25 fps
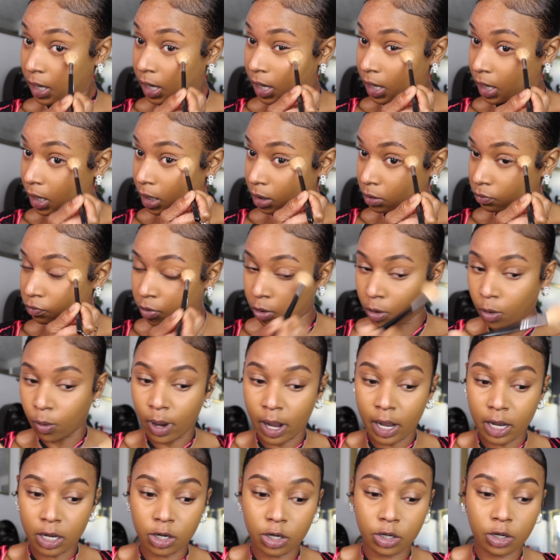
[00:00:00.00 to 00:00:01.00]
and
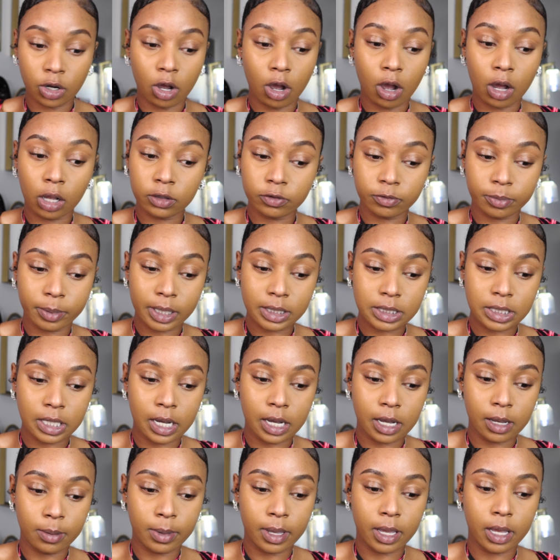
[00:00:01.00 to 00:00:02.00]
required all of my
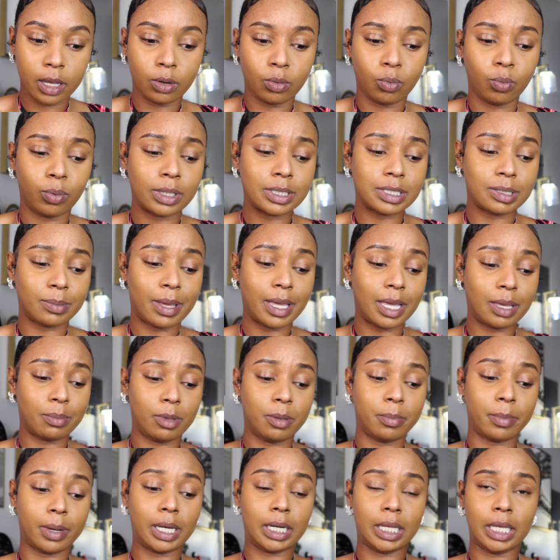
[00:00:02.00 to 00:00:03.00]
time and wasn't making
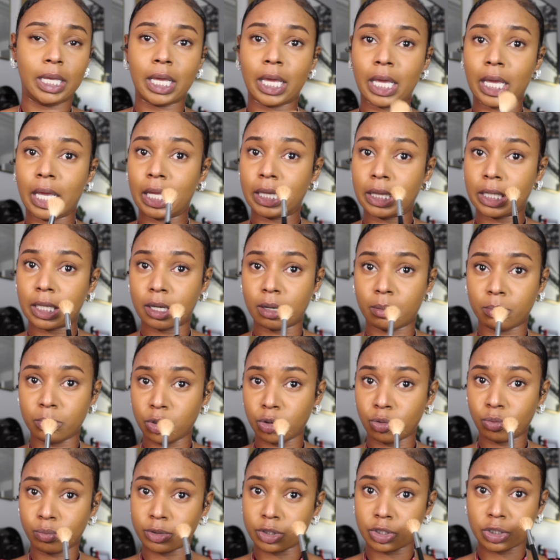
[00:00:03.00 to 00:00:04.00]
me money and the
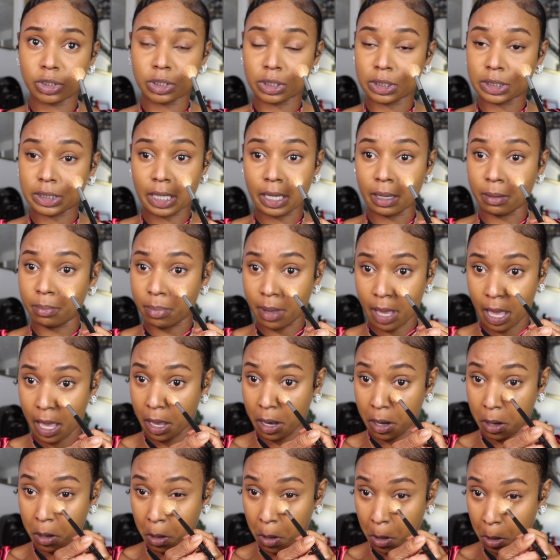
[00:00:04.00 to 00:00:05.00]
commute was just like
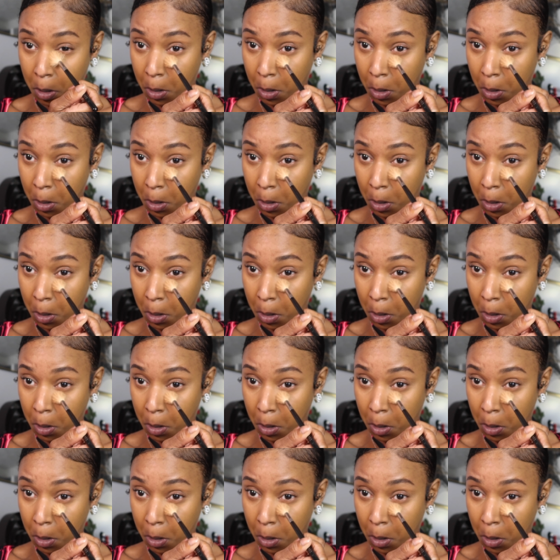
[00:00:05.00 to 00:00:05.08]
bad